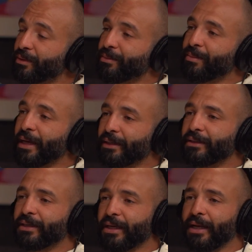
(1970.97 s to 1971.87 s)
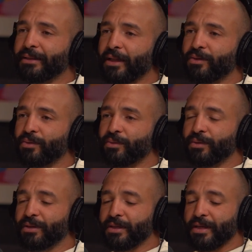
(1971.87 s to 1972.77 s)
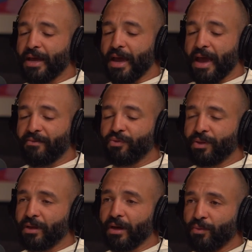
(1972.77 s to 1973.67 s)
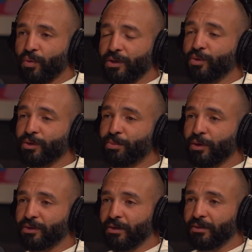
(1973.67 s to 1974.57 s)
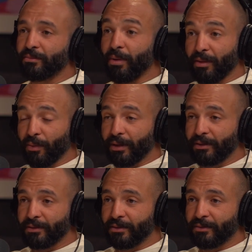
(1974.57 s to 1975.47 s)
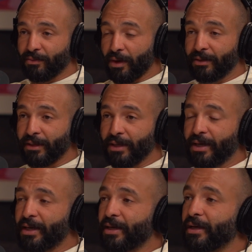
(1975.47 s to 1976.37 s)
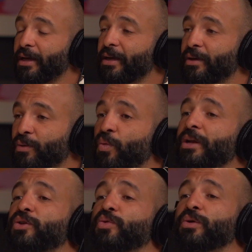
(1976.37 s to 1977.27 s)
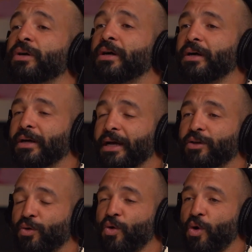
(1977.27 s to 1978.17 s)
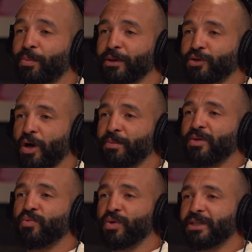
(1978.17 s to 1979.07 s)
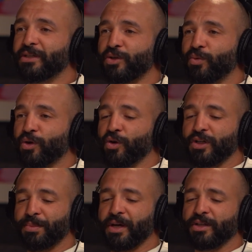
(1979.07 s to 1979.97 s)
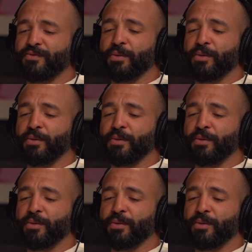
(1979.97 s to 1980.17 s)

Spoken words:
Man, can I tell you? Everything we do is personal, by the way, right? When you were at your corporate job, the reason you were good is because of the